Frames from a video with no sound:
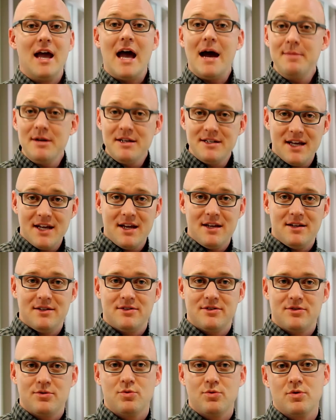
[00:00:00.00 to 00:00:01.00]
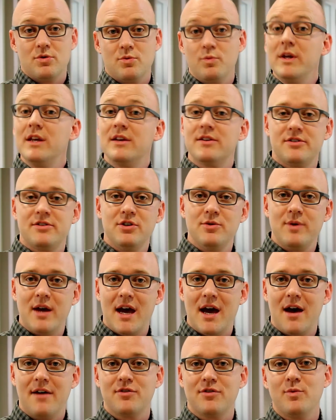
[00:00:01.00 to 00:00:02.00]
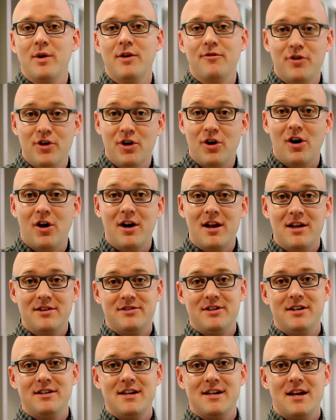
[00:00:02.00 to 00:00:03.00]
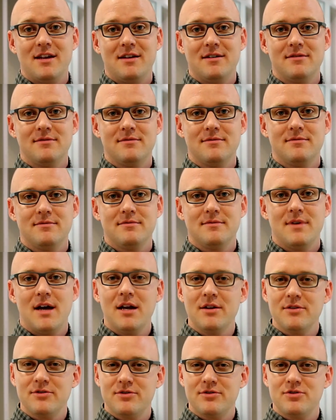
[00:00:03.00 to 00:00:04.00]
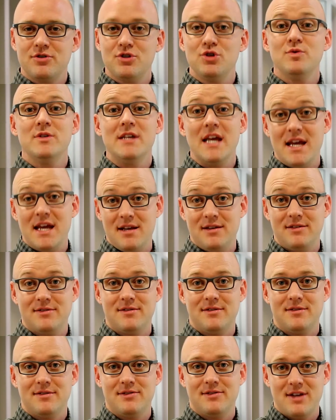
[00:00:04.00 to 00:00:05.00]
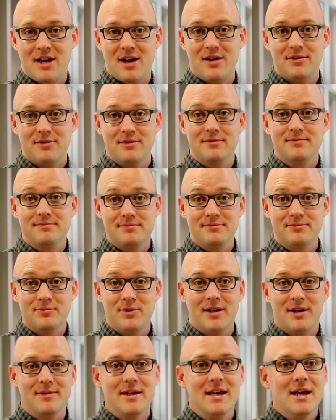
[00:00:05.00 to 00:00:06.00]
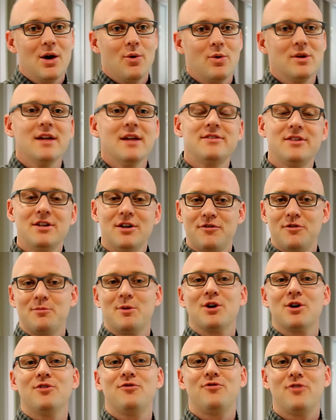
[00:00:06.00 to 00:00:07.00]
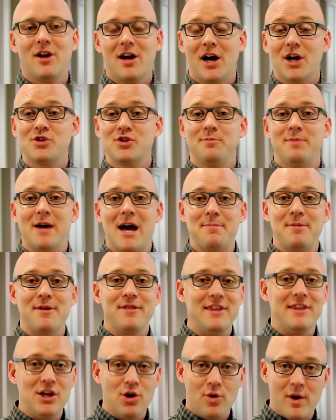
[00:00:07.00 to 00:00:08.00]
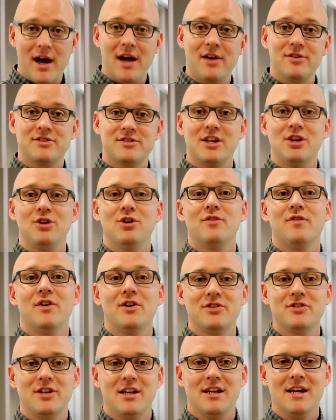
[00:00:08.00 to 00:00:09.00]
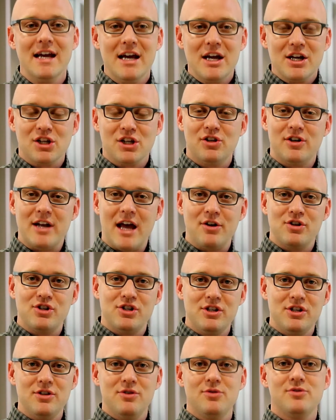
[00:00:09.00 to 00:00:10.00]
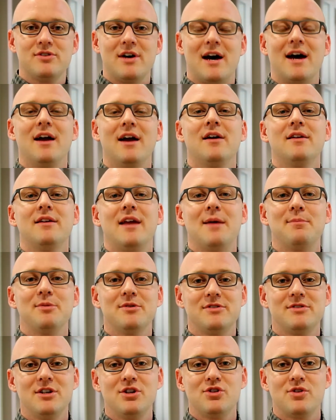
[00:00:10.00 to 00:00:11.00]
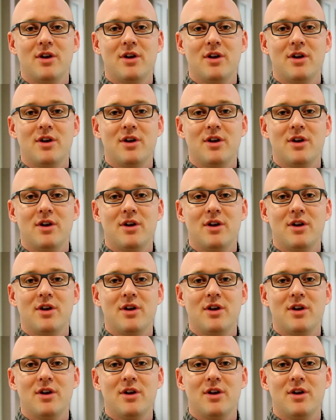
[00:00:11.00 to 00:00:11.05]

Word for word: How many days or weeks do you have to wait for your RNA-seq data? How does 2 days sound, right? Well, let's hear from our good friend Audrey Papp at The Ohio State University to learn how she used the Ion AmpliSeq